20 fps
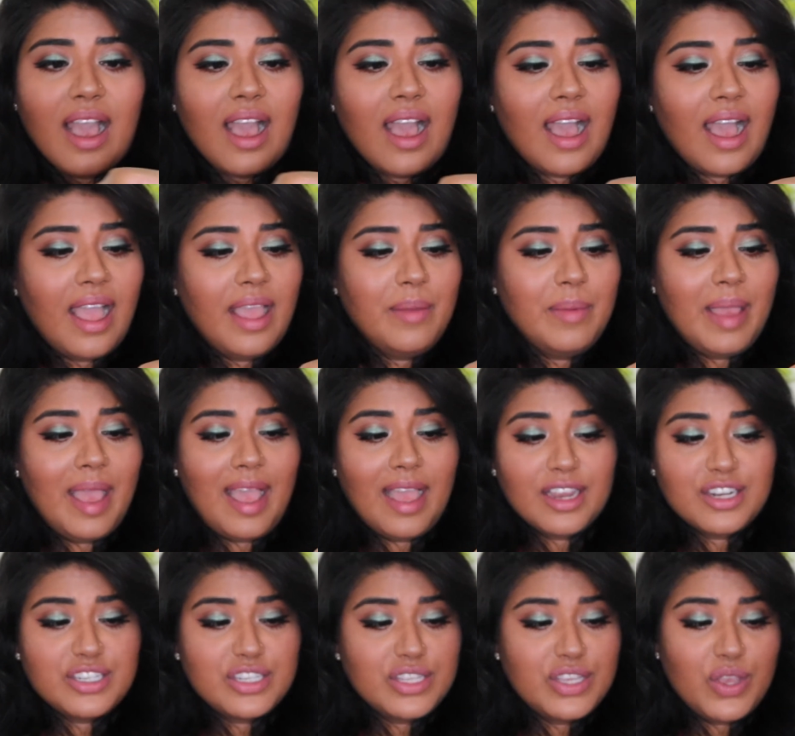I'm
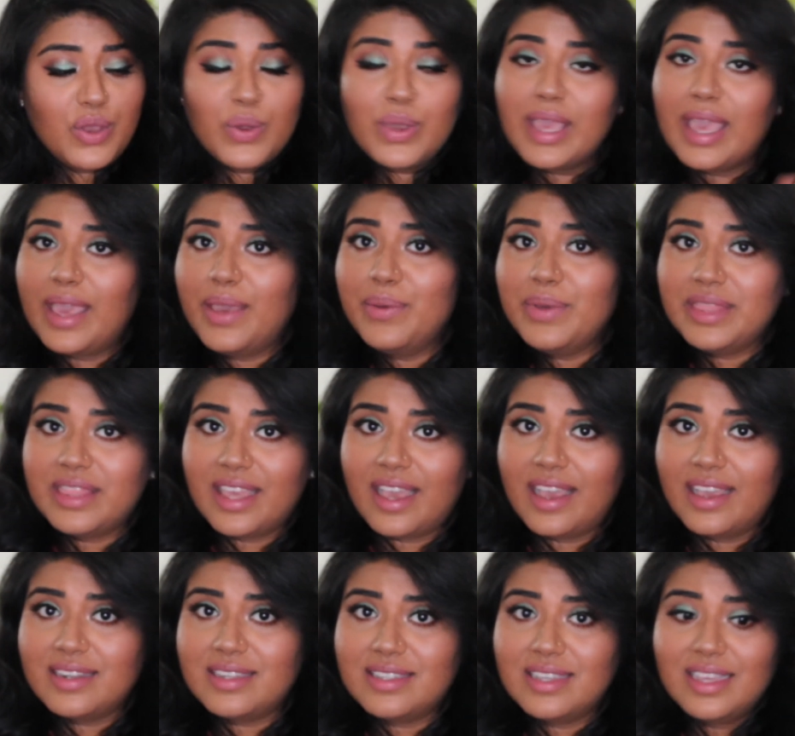actually okay with
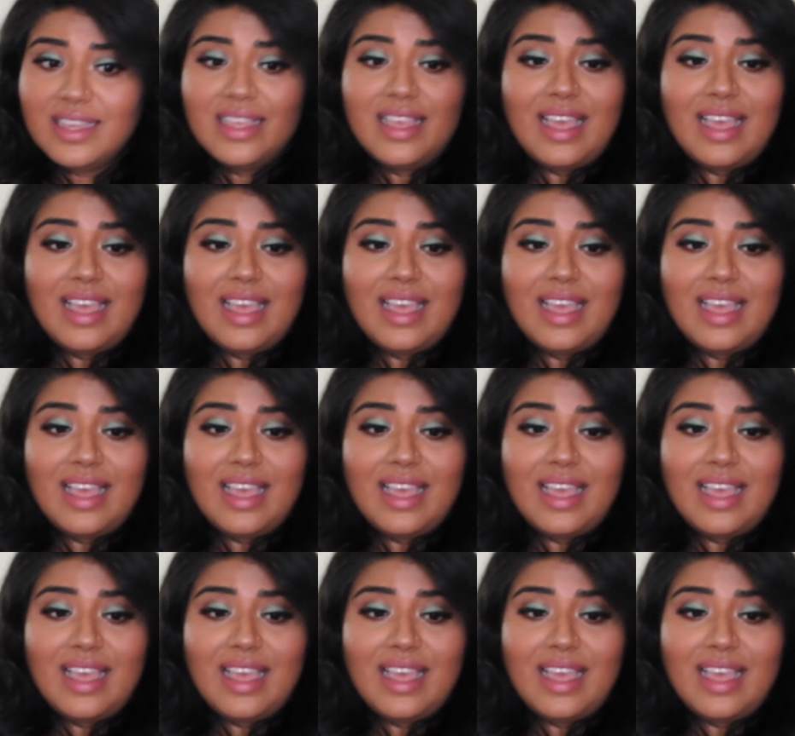that.